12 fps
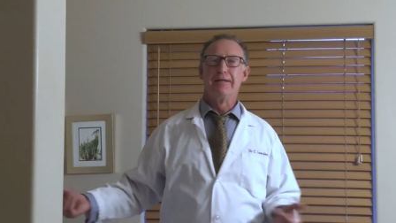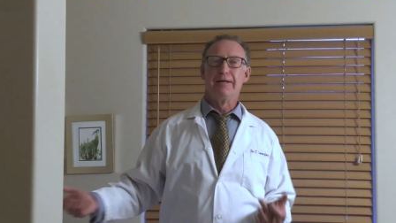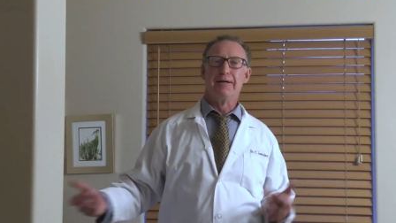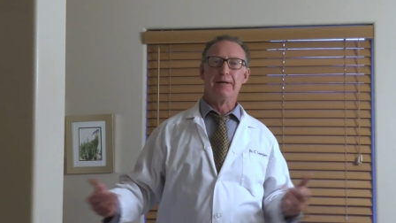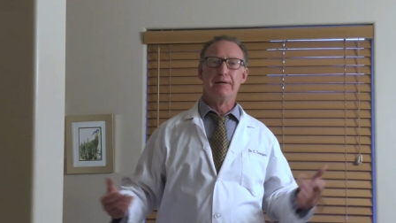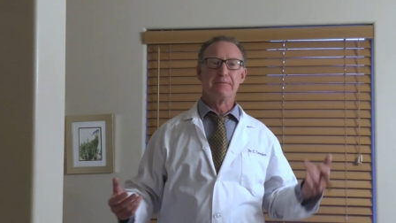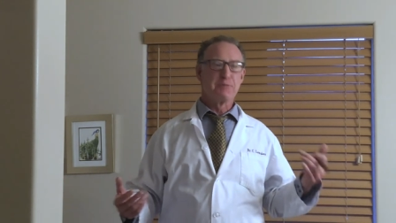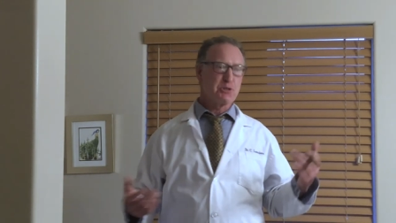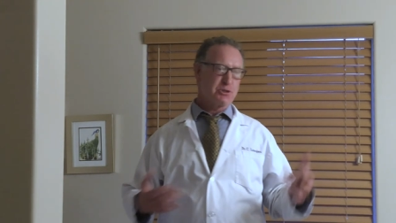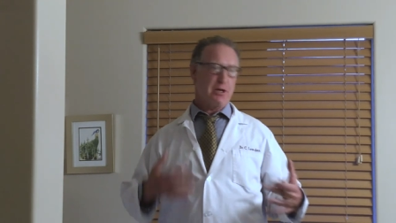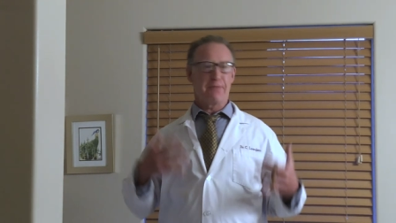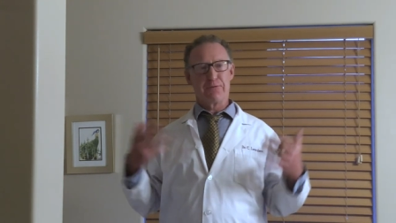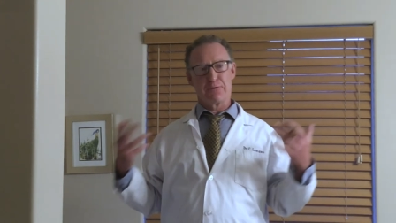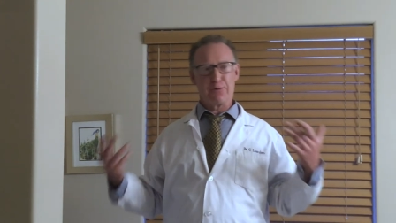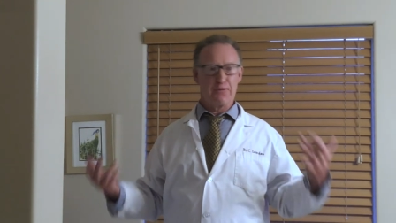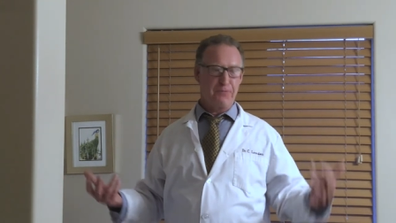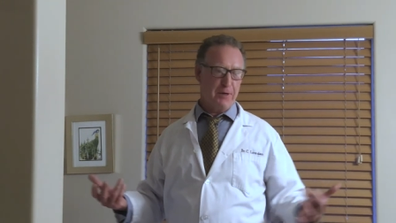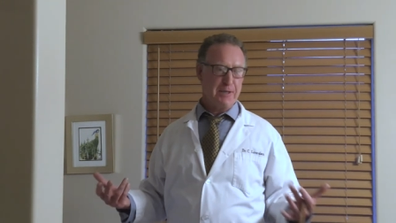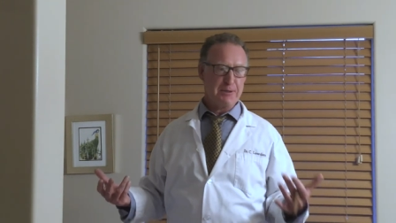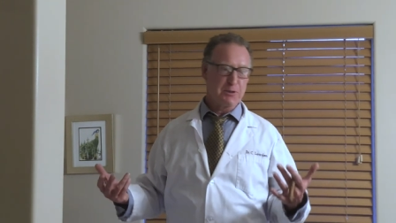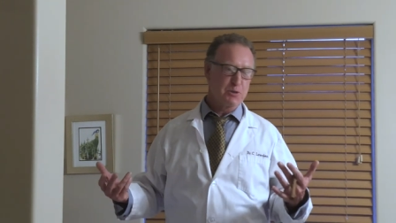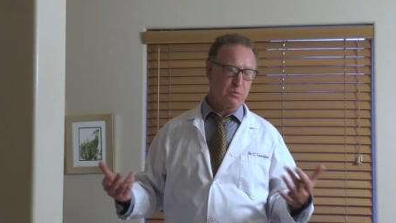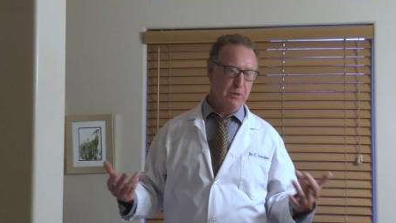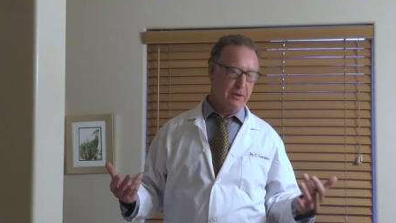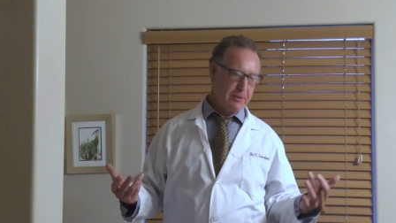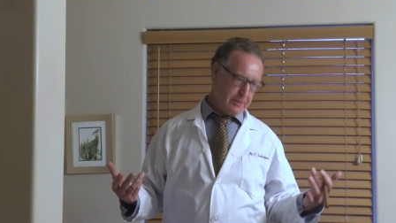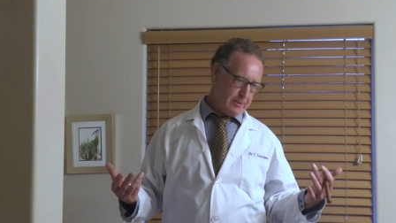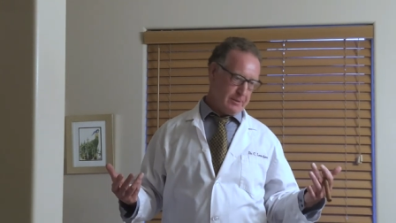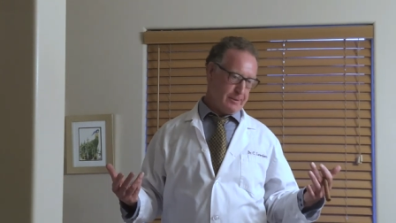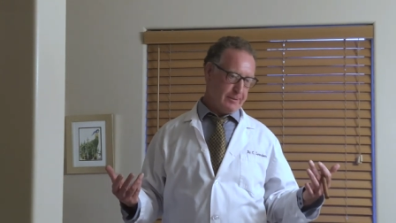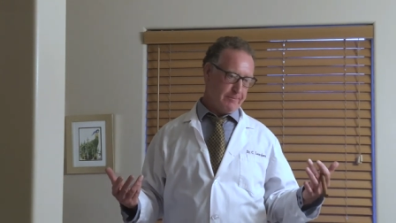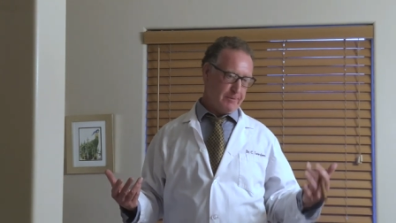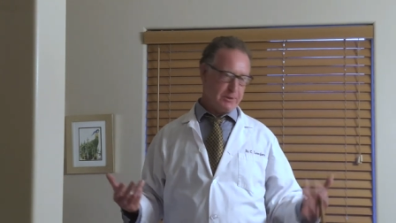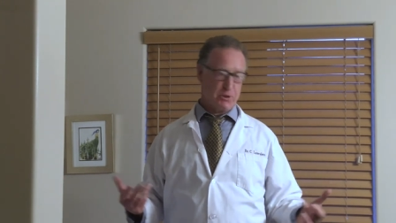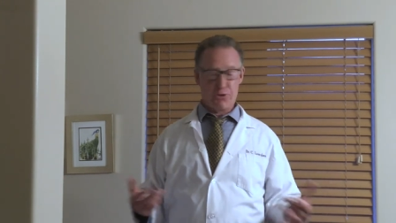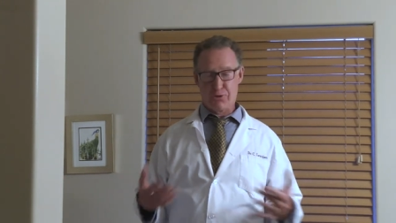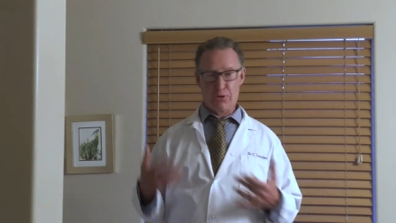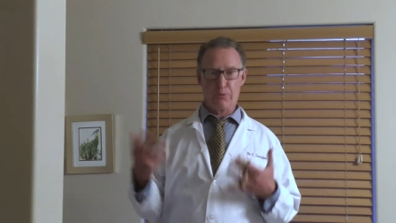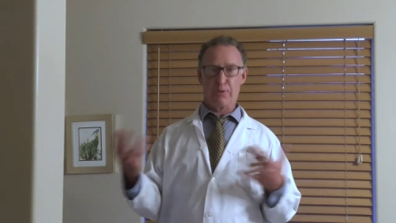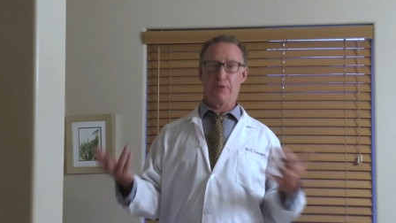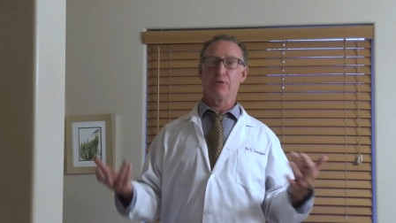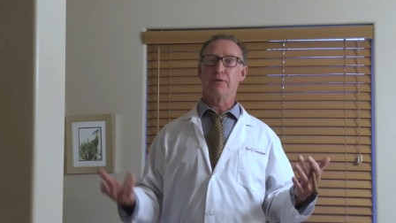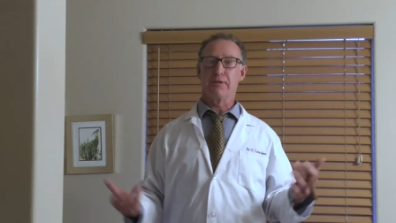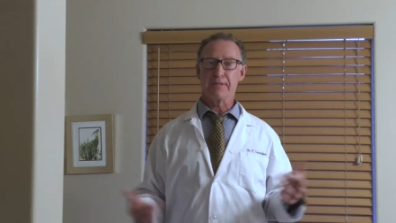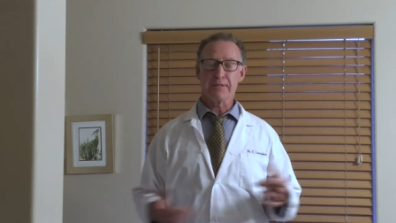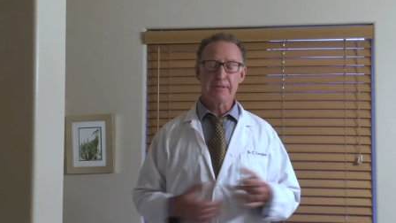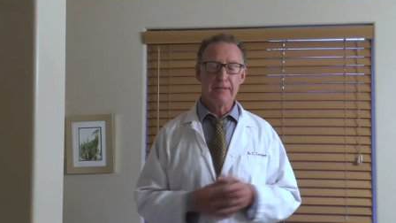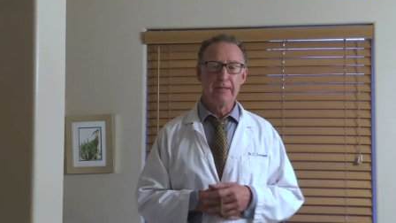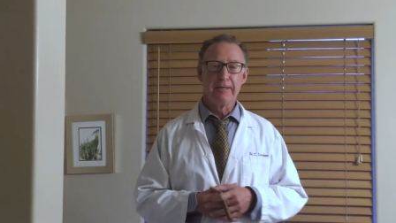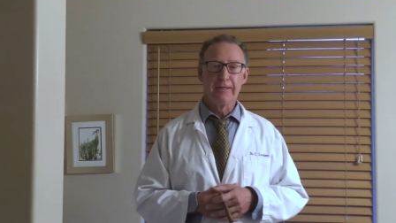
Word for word: uh, stuffing their faces with uh, this sugary goodness